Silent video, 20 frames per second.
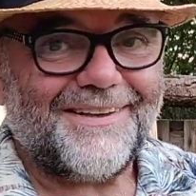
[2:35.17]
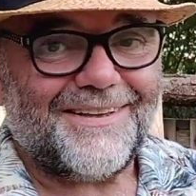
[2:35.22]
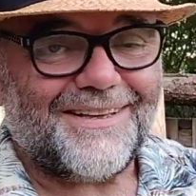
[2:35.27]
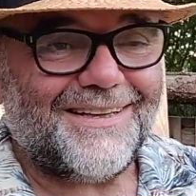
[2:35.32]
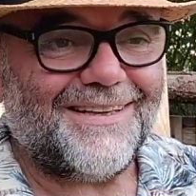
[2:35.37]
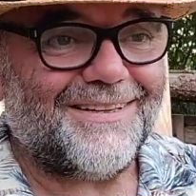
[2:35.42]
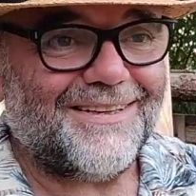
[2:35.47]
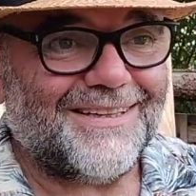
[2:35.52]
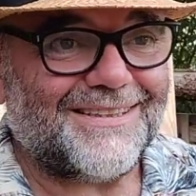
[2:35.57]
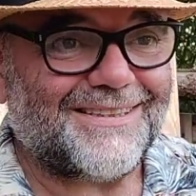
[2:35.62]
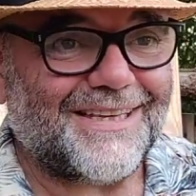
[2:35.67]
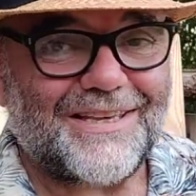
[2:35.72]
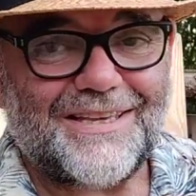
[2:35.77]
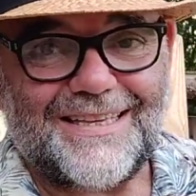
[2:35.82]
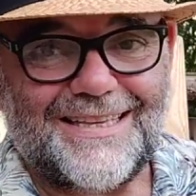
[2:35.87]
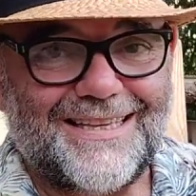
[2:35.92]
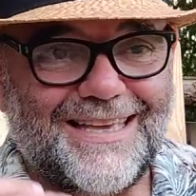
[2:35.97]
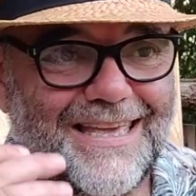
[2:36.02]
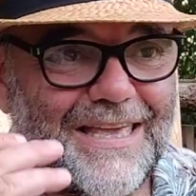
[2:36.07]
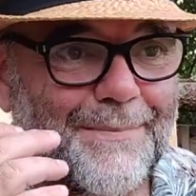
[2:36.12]
let's say you
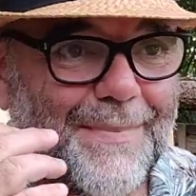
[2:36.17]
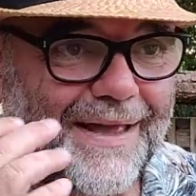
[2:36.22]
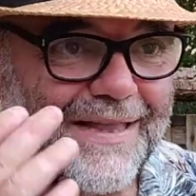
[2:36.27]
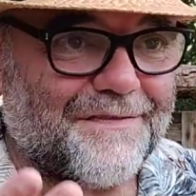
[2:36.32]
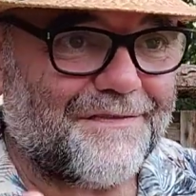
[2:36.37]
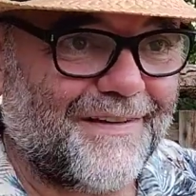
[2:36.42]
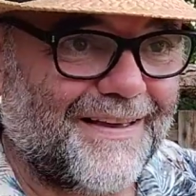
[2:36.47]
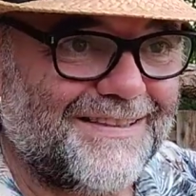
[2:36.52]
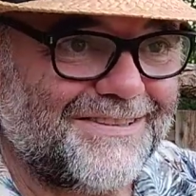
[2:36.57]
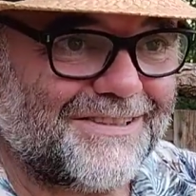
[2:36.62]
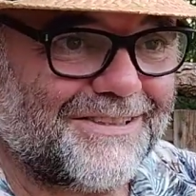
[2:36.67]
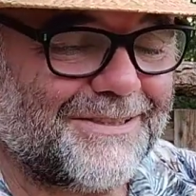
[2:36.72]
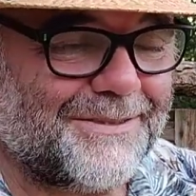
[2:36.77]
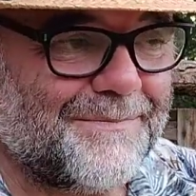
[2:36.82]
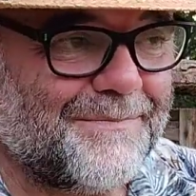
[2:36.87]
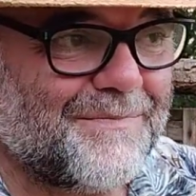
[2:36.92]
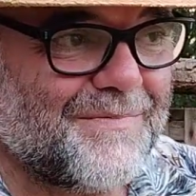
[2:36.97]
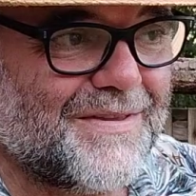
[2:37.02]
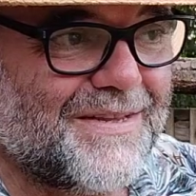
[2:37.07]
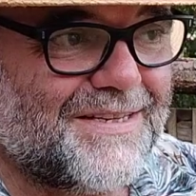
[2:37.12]
need to get your manifest.
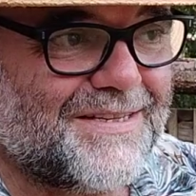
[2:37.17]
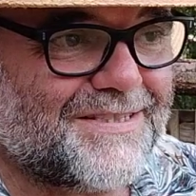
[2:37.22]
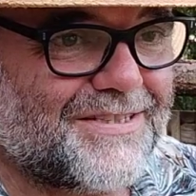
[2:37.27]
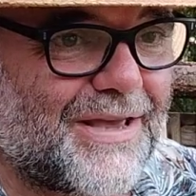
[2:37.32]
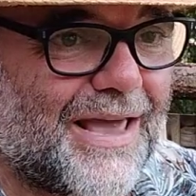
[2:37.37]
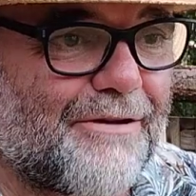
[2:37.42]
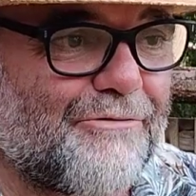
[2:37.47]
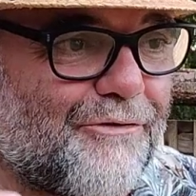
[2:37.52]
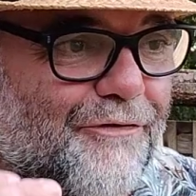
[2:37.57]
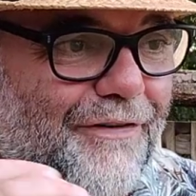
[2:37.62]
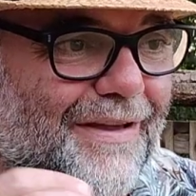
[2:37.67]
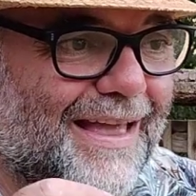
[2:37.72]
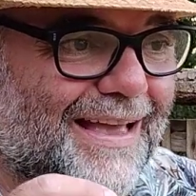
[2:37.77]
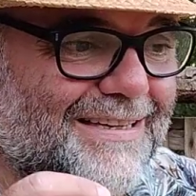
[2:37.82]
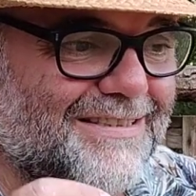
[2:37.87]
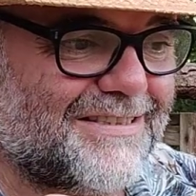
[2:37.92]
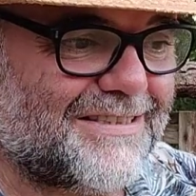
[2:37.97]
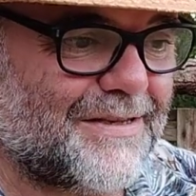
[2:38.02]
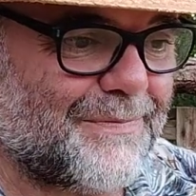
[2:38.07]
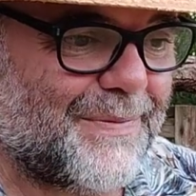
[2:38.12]
So everything
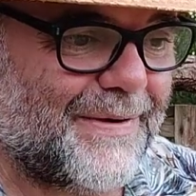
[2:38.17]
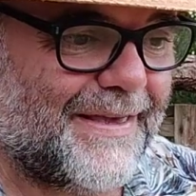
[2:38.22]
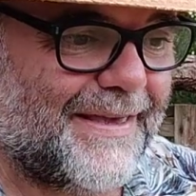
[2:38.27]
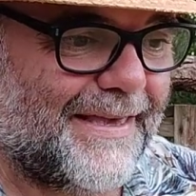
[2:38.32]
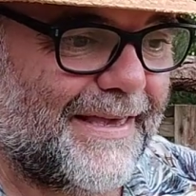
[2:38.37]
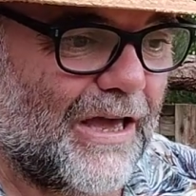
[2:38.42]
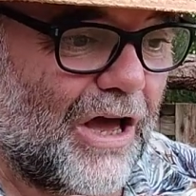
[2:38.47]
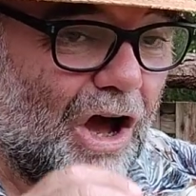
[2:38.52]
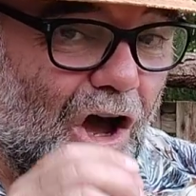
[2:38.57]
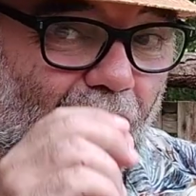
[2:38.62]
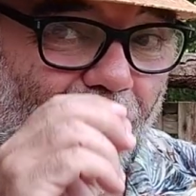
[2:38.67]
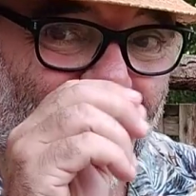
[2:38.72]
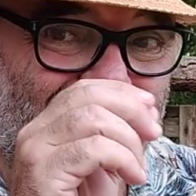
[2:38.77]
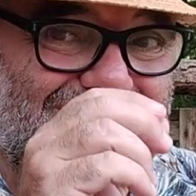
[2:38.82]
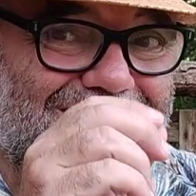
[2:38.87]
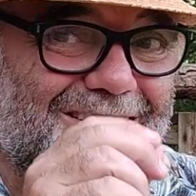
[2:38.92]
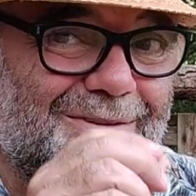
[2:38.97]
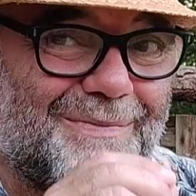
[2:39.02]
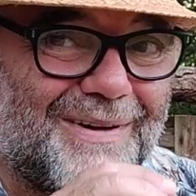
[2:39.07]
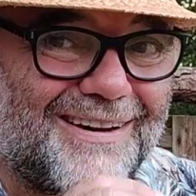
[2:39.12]
has to be
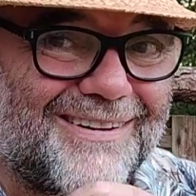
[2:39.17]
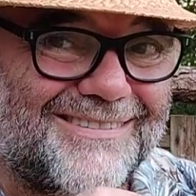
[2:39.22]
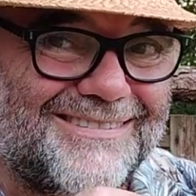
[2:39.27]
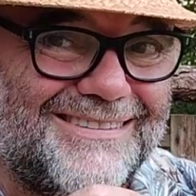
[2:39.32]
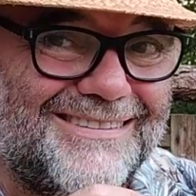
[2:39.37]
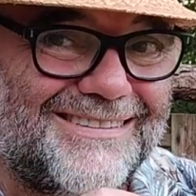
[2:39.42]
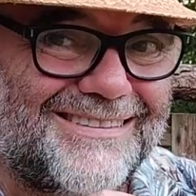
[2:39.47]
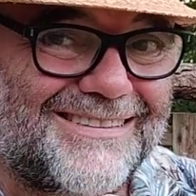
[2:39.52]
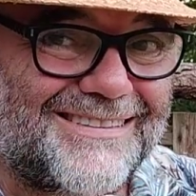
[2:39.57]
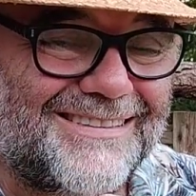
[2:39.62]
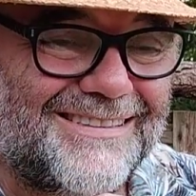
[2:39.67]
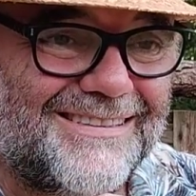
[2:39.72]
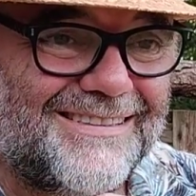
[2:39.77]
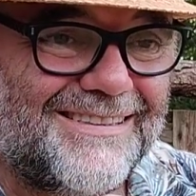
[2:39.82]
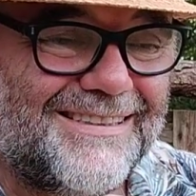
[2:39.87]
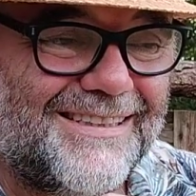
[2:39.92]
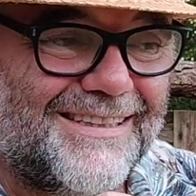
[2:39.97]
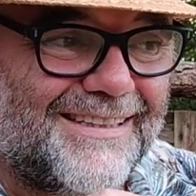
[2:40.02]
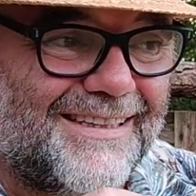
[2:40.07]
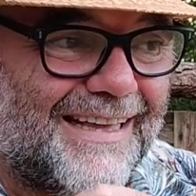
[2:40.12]
itemised.
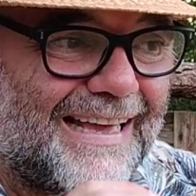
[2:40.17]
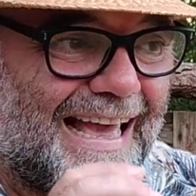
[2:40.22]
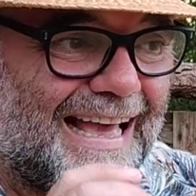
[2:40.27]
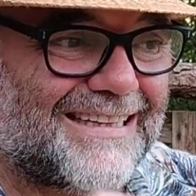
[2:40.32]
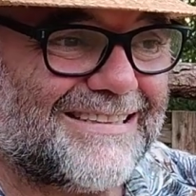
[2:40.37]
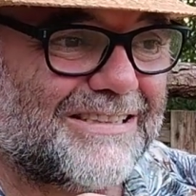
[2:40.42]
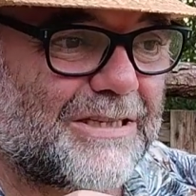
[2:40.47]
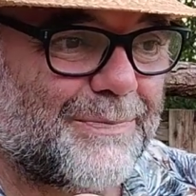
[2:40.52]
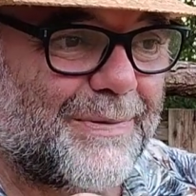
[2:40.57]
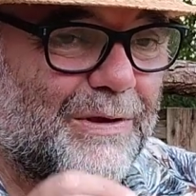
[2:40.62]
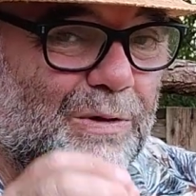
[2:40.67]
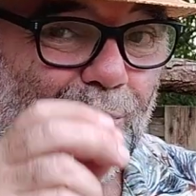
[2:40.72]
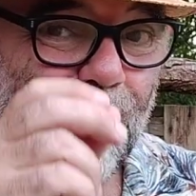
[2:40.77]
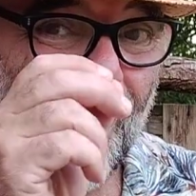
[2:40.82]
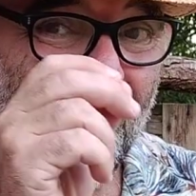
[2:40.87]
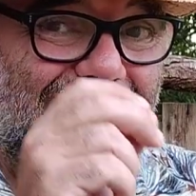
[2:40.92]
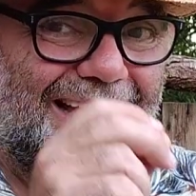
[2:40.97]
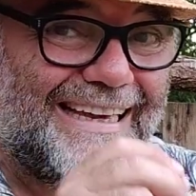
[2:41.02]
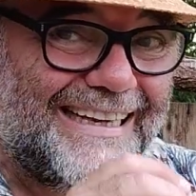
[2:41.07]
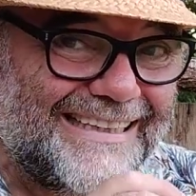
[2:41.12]
It has to be
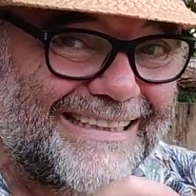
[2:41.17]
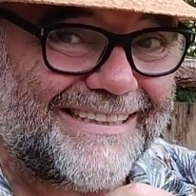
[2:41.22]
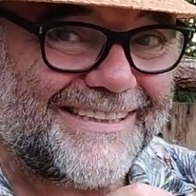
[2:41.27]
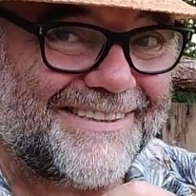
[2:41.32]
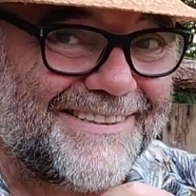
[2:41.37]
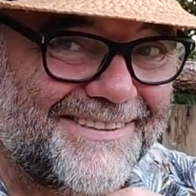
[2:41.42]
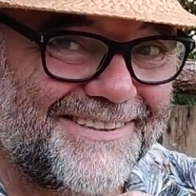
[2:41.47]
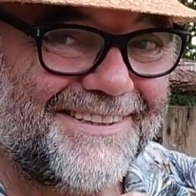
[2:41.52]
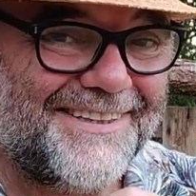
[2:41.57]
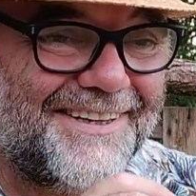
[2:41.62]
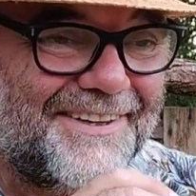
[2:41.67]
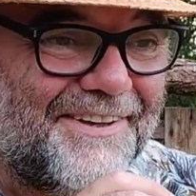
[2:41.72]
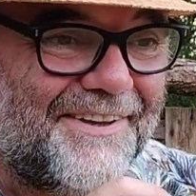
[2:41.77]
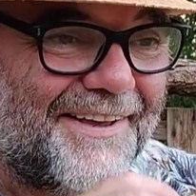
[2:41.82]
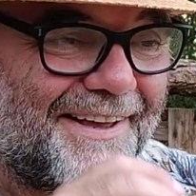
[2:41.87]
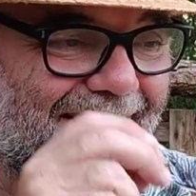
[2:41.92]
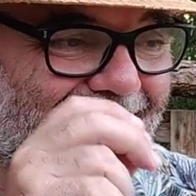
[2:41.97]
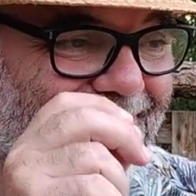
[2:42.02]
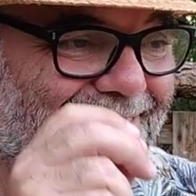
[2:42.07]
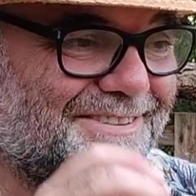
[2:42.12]
weighed.
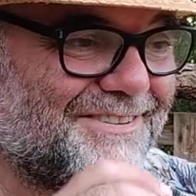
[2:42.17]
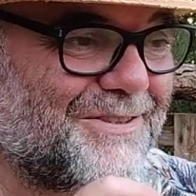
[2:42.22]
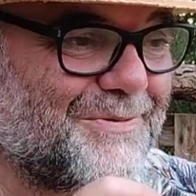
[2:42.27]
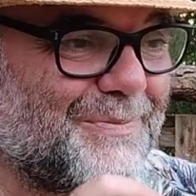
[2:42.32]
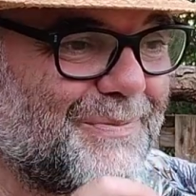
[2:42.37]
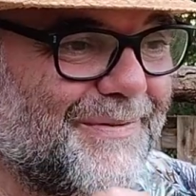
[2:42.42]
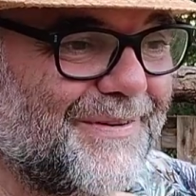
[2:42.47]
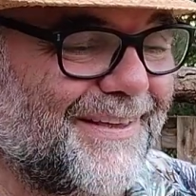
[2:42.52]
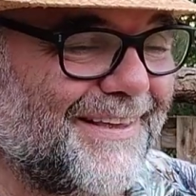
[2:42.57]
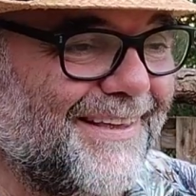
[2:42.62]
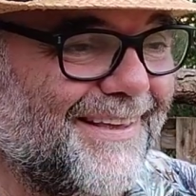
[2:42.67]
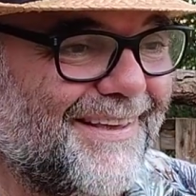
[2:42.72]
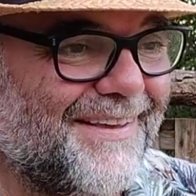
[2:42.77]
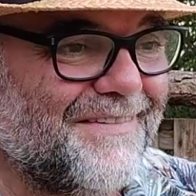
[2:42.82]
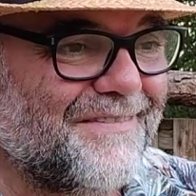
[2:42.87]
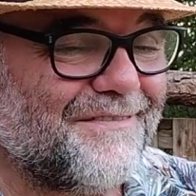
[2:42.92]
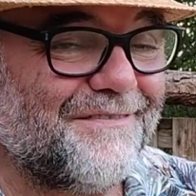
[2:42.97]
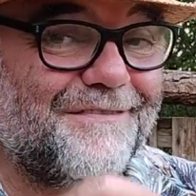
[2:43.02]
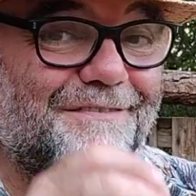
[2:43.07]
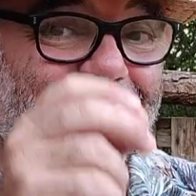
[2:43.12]
It has to be
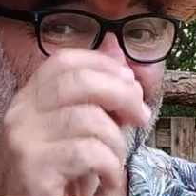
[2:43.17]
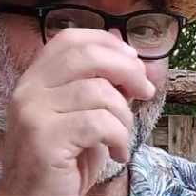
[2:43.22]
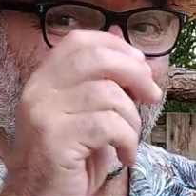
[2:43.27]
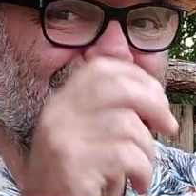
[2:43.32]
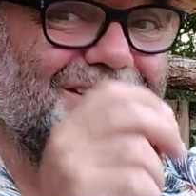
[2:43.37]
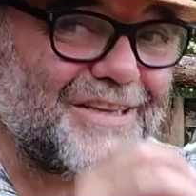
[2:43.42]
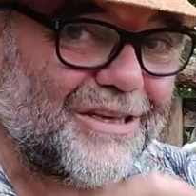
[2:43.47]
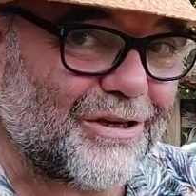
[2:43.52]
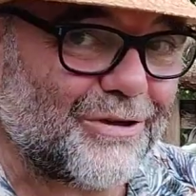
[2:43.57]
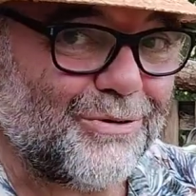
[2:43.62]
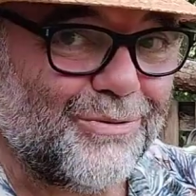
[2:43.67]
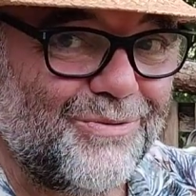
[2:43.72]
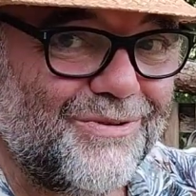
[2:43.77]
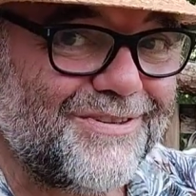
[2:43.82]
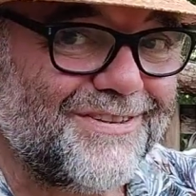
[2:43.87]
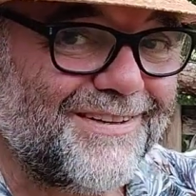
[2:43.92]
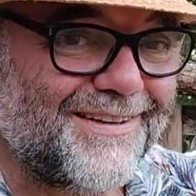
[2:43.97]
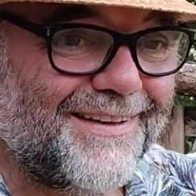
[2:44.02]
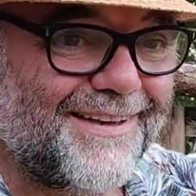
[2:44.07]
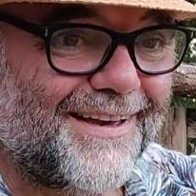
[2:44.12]

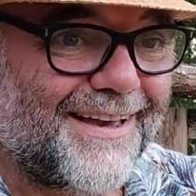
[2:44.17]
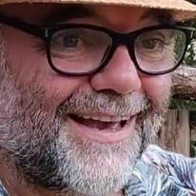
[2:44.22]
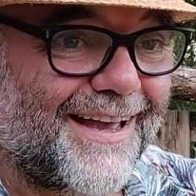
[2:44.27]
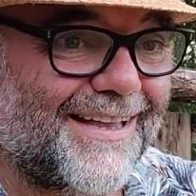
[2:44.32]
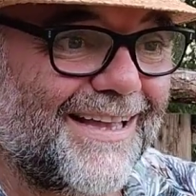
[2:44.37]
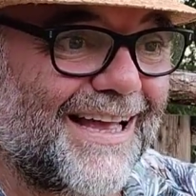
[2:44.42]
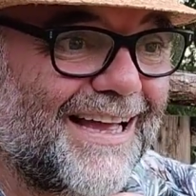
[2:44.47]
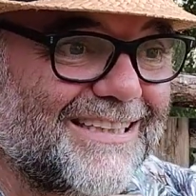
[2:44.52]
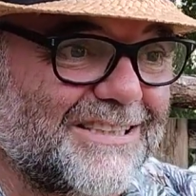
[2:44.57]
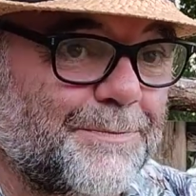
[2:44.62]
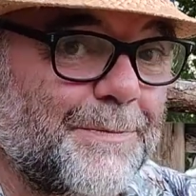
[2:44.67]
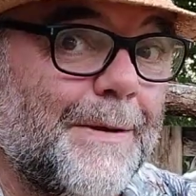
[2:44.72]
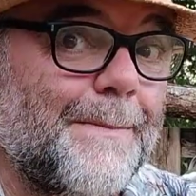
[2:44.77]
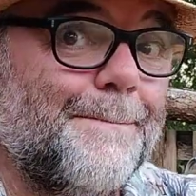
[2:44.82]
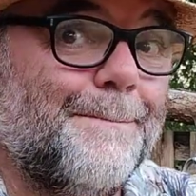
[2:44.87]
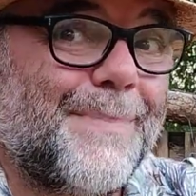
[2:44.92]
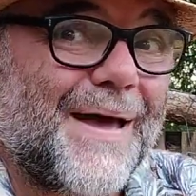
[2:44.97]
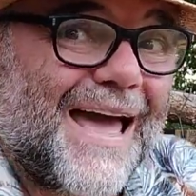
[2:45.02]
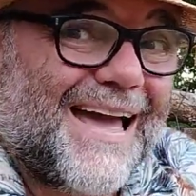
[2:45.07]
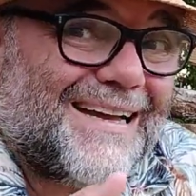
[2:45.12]
valued. And it has to be
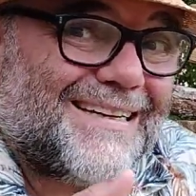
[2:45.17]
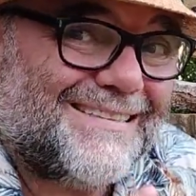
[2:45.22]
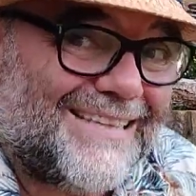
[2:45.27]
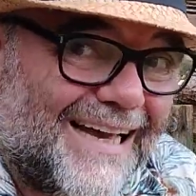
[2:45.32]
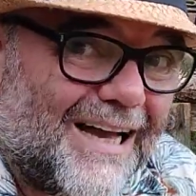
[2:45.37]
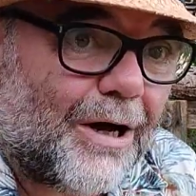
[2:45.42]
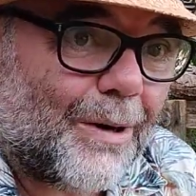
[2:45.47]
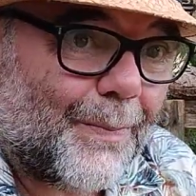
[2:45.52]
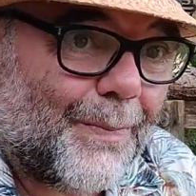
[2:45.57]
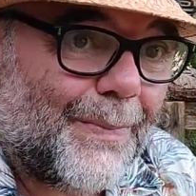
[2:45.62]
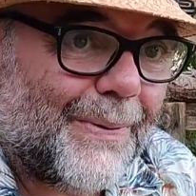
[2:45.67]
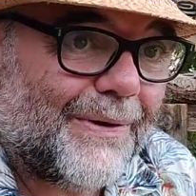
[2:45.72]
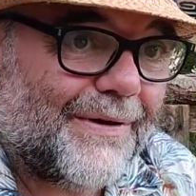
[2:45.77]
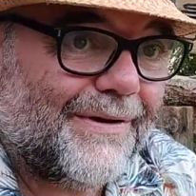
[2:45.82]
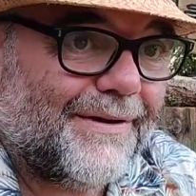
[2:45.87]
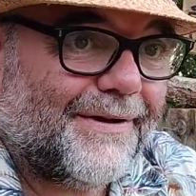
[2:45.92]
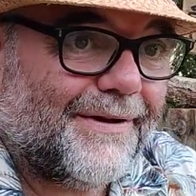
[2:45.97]
backed up.